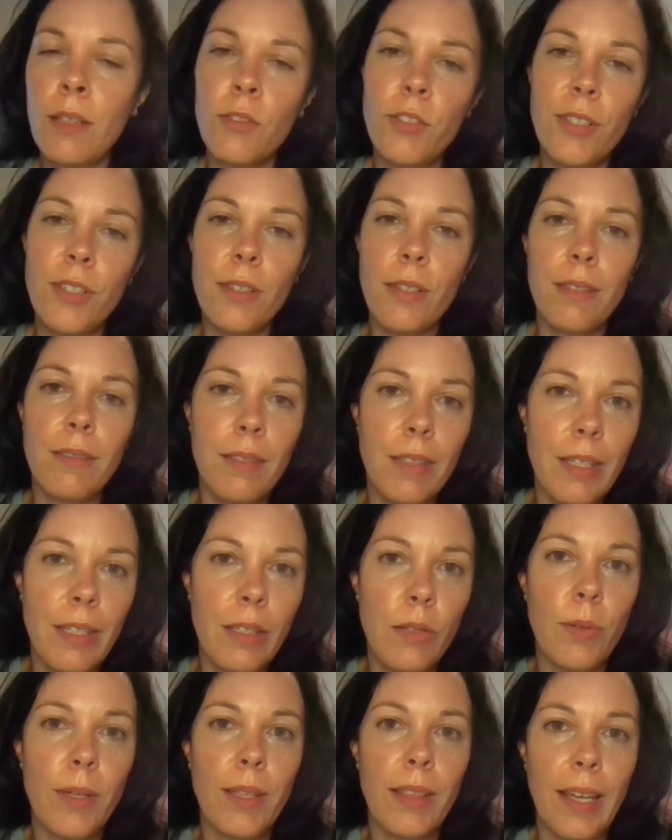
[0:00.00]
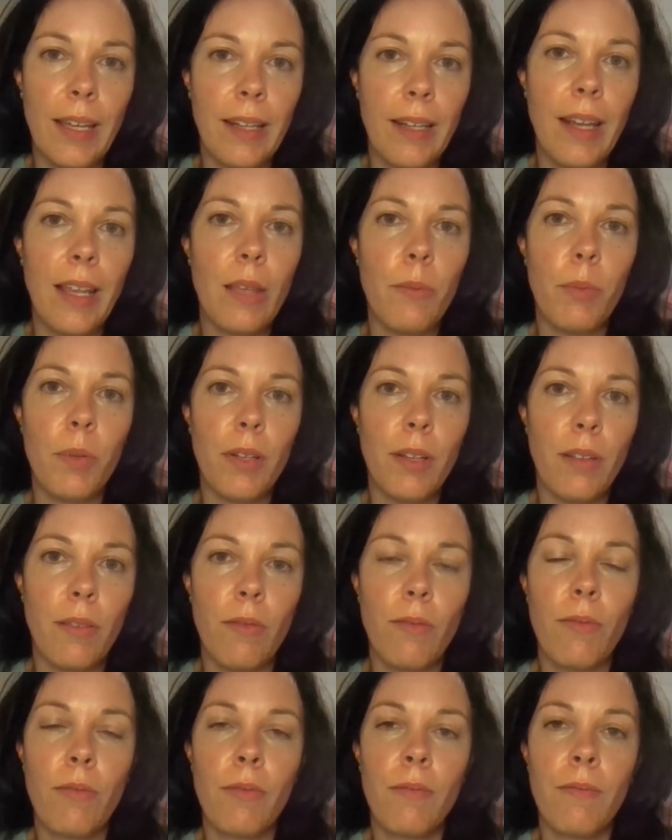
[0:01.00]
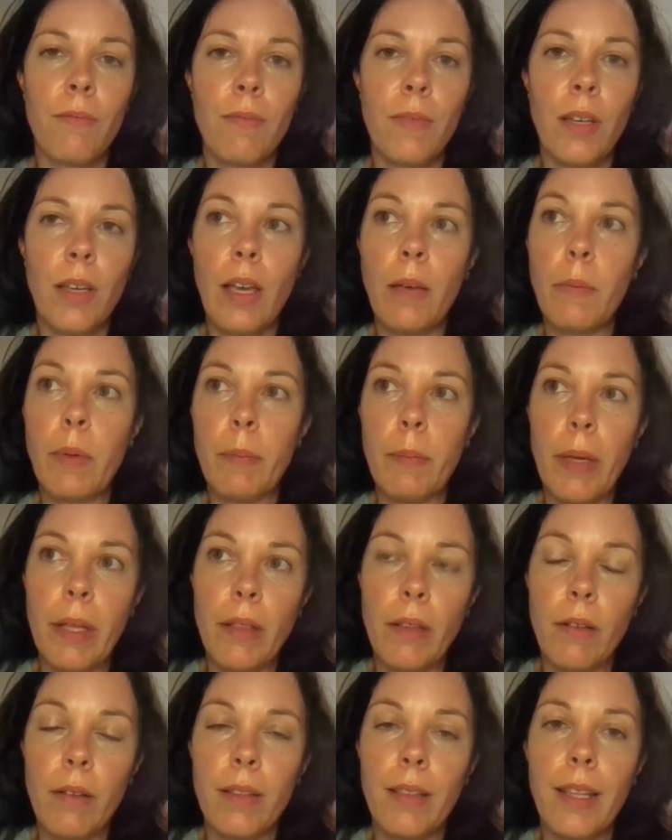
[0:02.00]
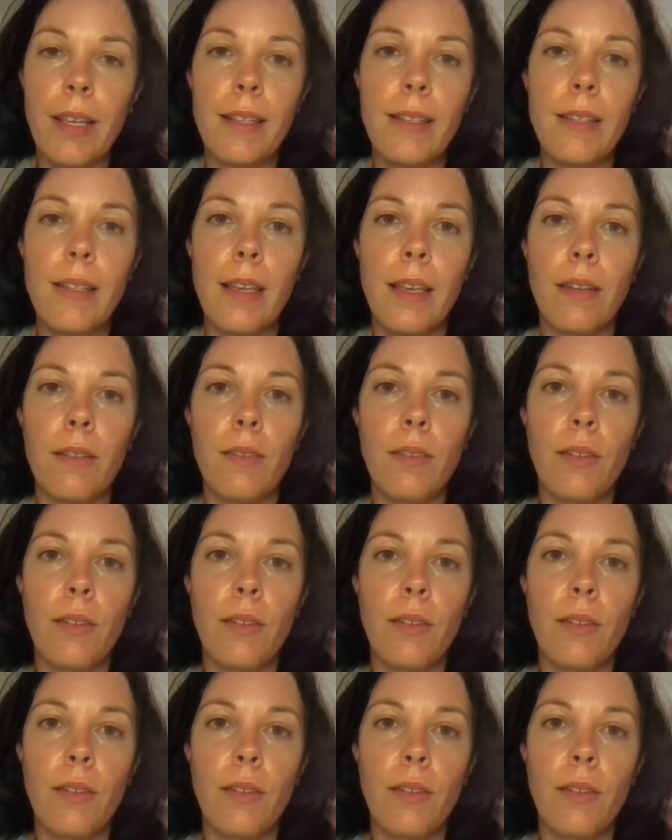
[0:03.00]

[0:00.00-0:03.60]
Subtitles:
just continuing that label of I'm a mother and that's it.